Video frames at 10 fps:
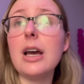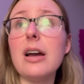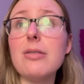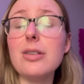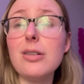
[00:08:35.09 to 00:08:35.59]
I
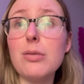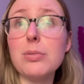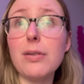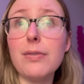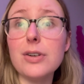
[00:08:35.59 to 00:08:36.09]
really hope
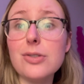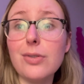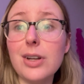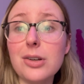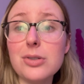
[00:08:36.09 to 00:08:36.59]
the first
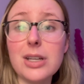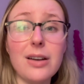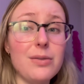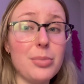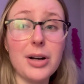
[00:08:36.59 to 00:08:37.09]
video
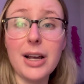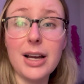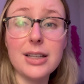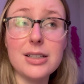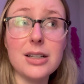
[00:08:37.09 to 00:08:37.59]
saved, but I
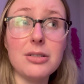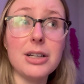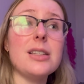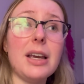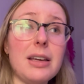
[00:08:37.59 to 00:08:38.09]
highly doubt
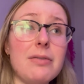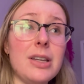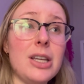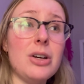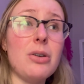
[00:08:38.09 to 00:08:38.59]
it. Second
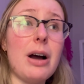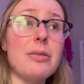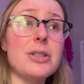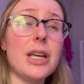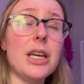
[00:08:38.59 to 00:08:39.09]
video, I
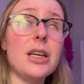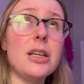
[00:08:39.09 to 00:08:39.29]
was like,